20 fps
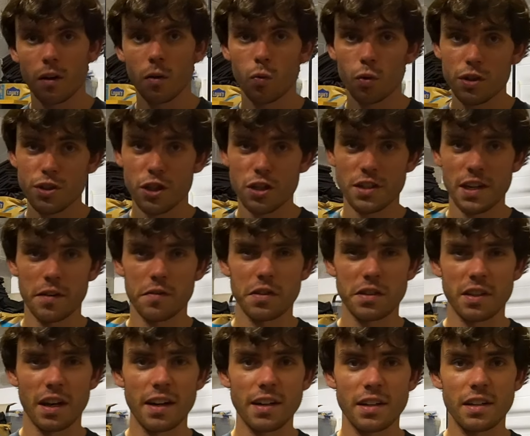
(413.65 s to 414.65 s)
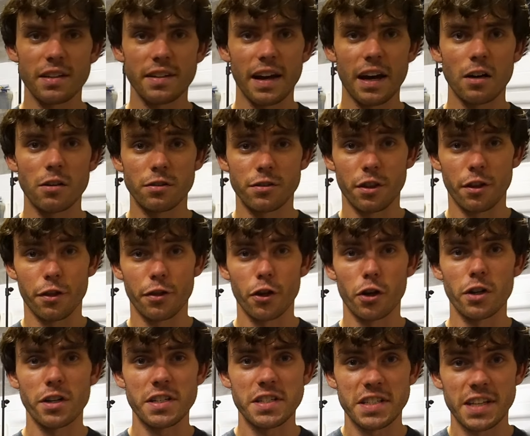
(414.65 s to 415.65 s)
We just have to tighten it down to
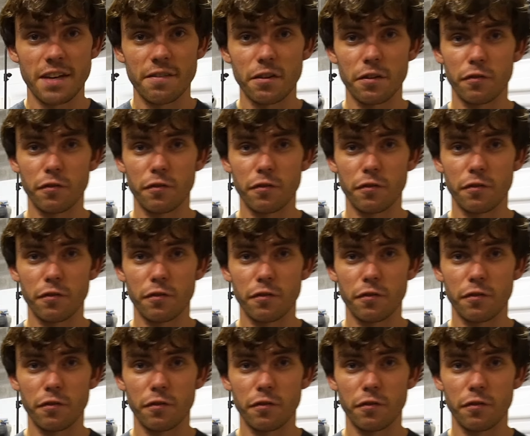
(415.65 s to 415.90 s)
37